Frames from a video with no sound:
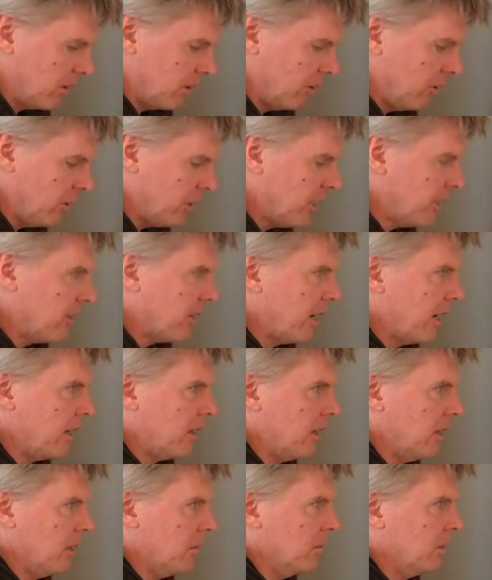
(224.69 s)
look at
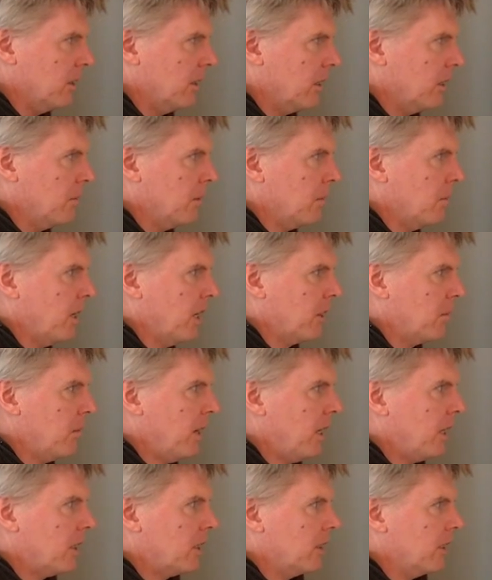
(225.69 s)
that a little bit
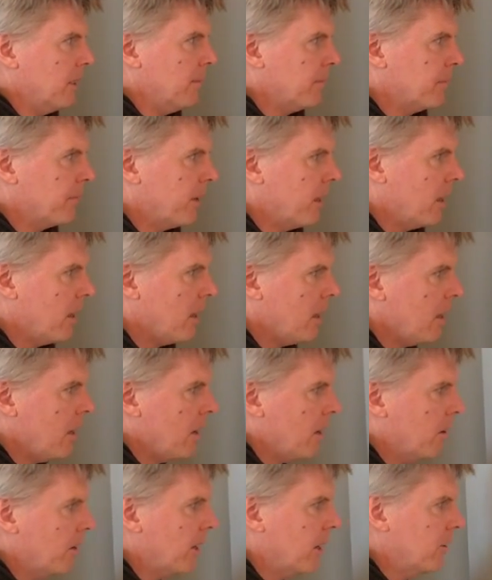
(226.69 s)
mathematically.
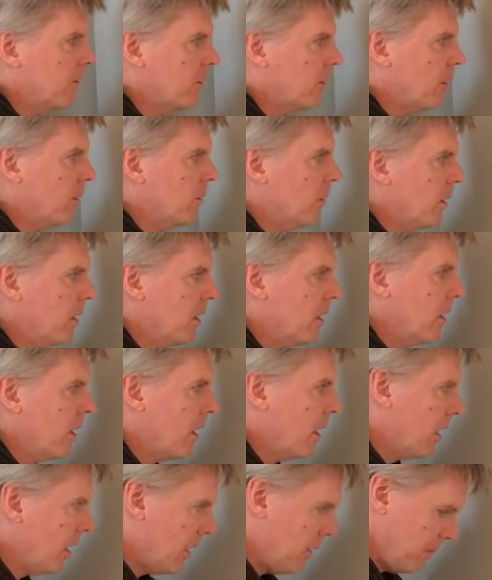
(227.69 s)
Okay, so
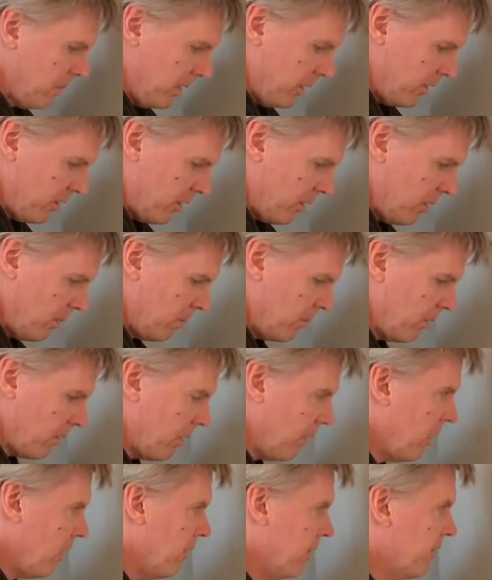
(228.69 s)
in terms
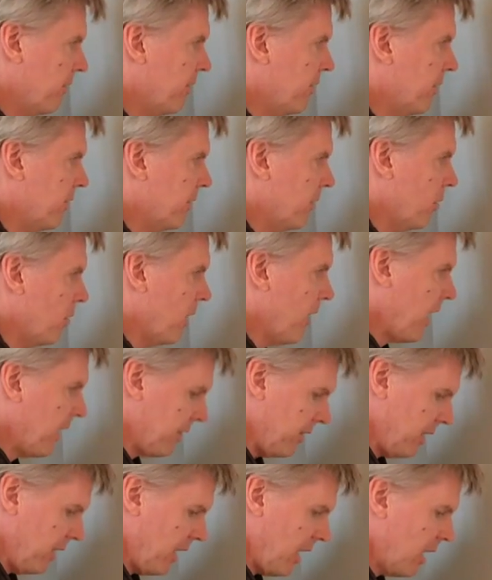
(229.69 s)
of, or
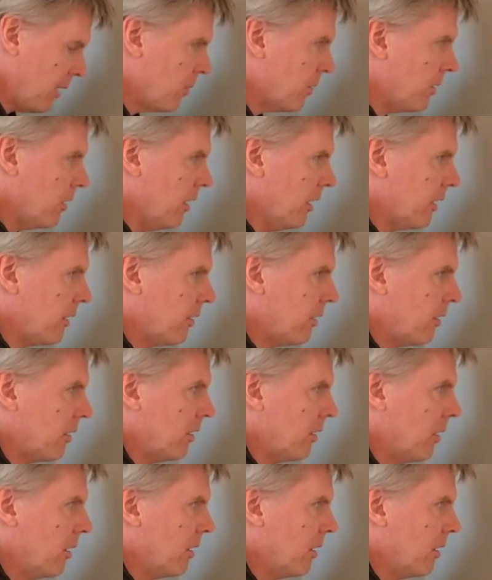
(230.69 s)
at the equinox,